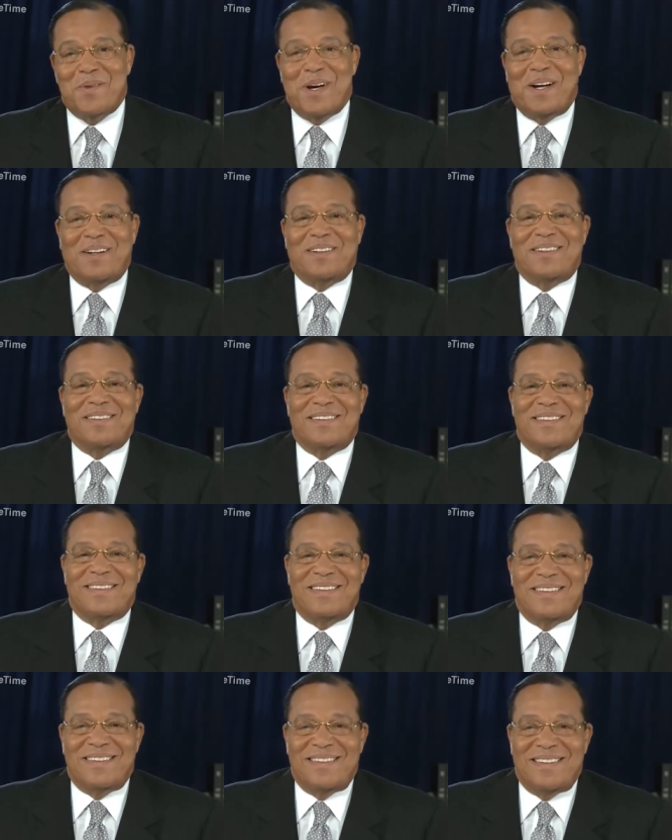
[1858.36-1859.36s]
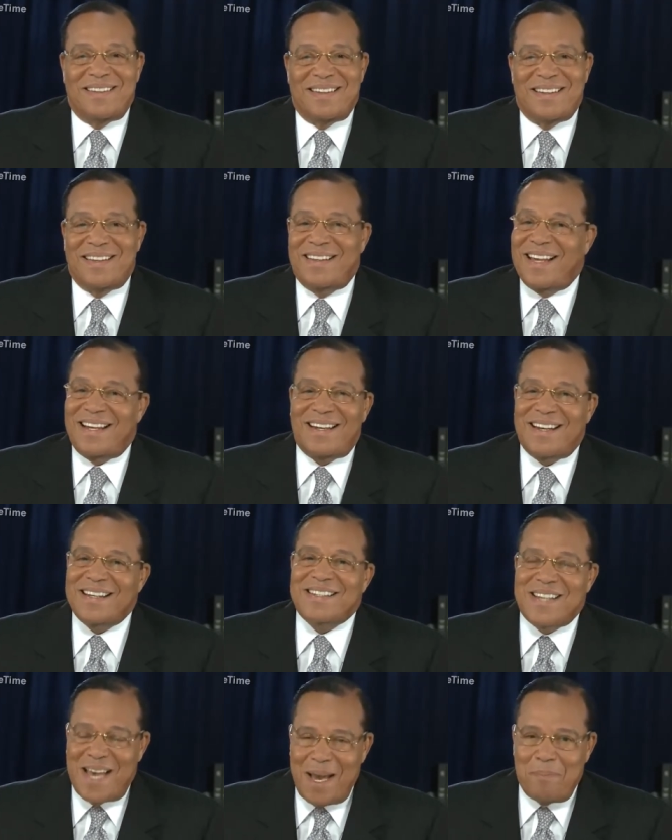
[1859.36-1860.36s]
Well, that
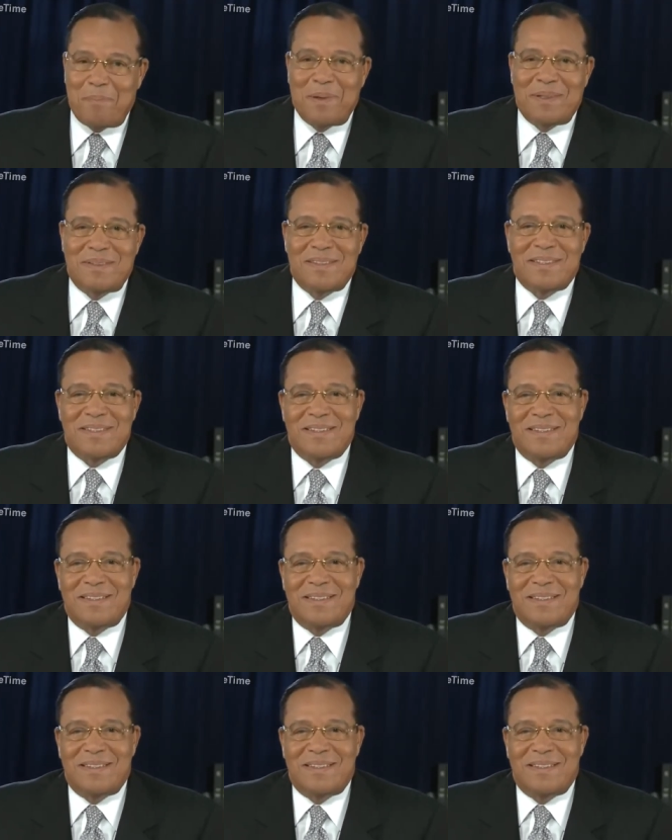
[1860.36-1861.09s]
has happened.